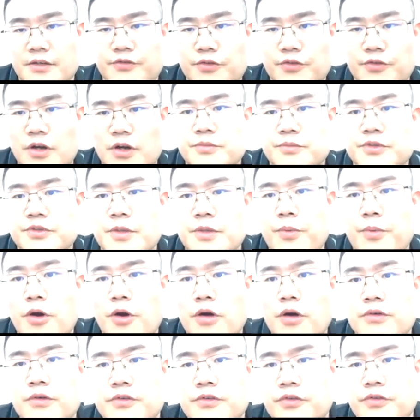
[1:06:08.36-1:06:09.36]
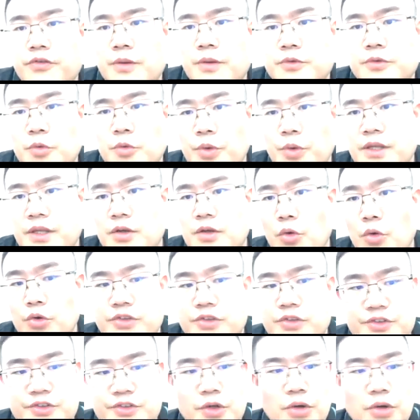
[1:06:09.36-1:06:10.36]
from the power from the wind or
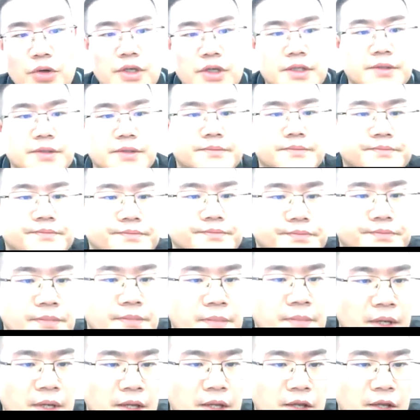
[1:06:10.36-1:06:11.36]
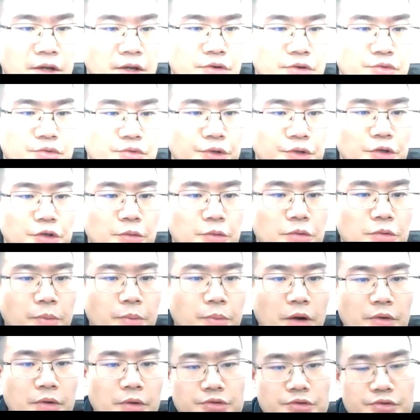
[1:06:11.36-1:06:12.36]
the solar, renewable
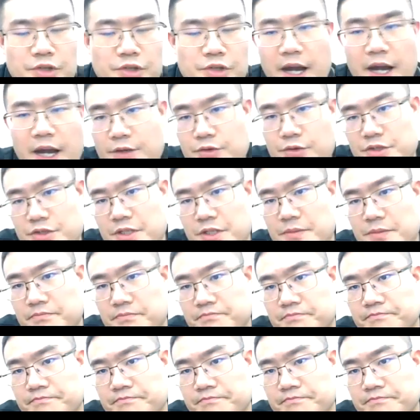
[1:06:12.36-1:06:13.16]
power to hydrogen,